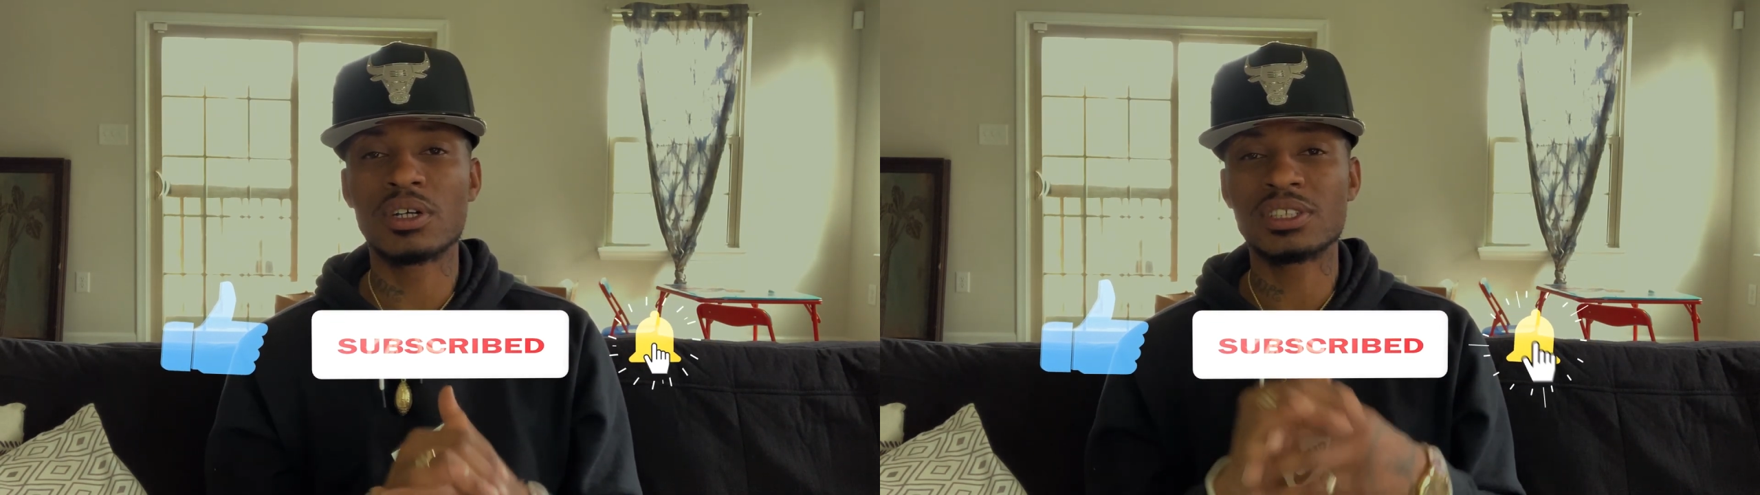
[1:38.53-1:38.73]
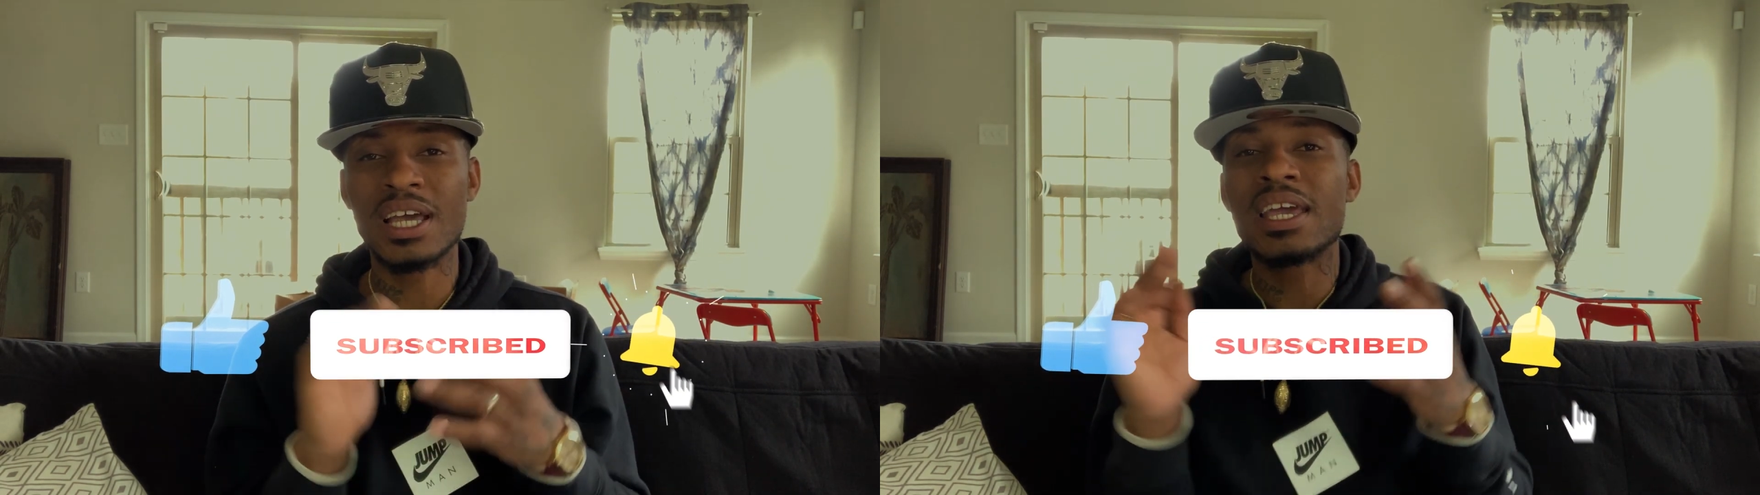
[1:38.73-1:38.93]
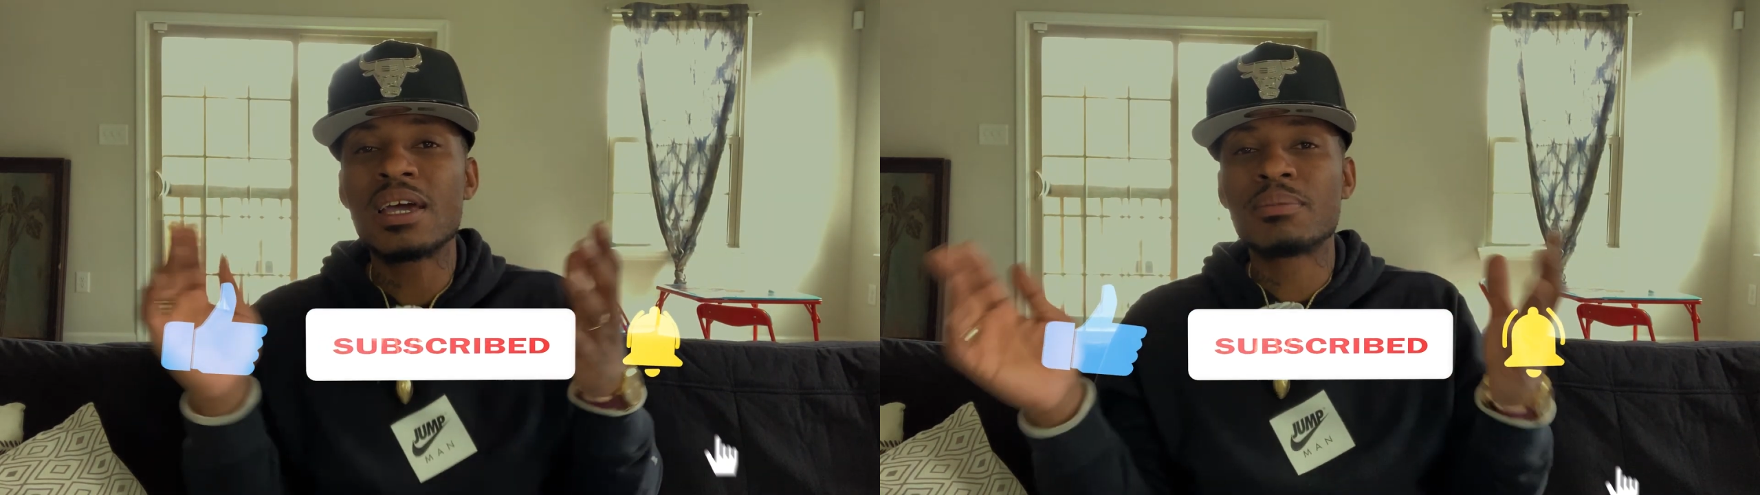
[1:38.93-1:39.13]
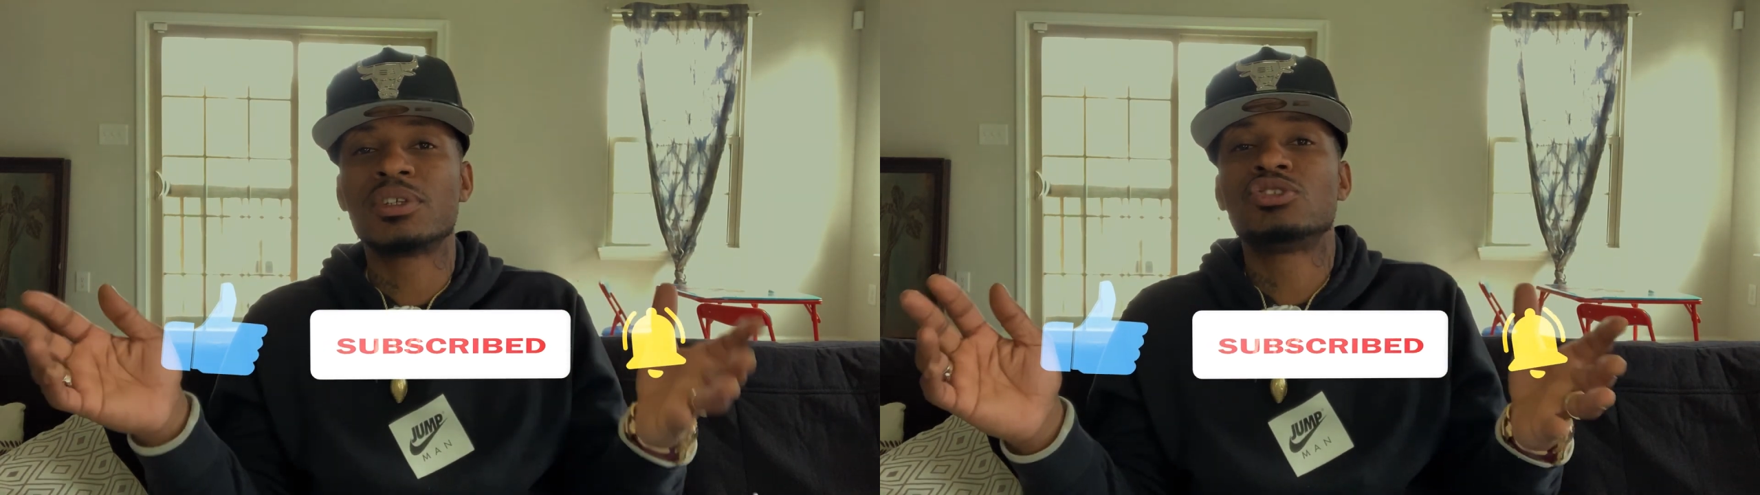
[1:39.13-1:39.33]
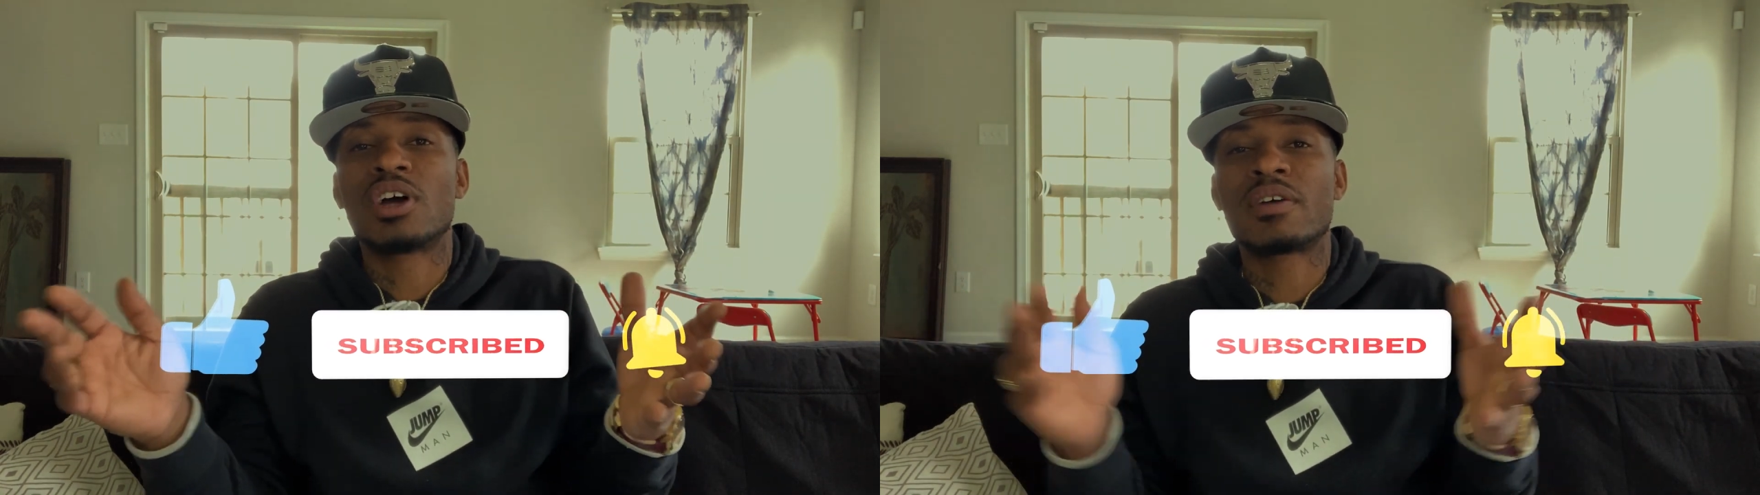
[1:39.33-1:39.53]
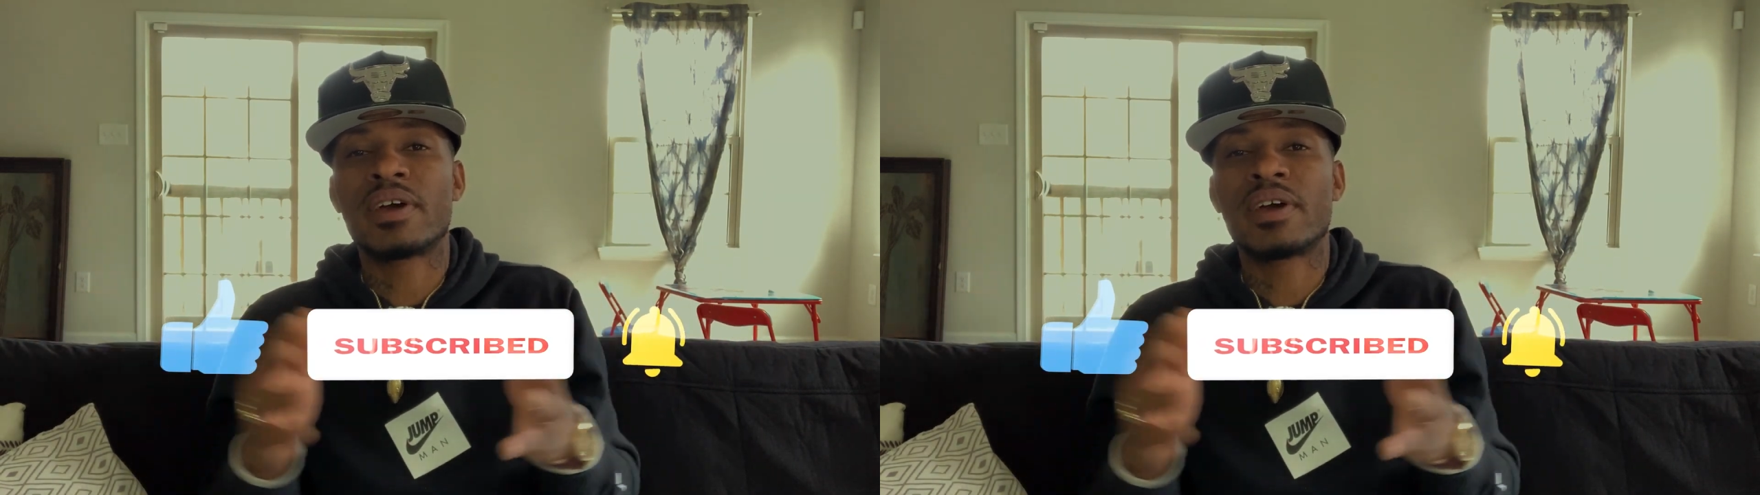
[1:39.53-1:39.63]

because I am the driver,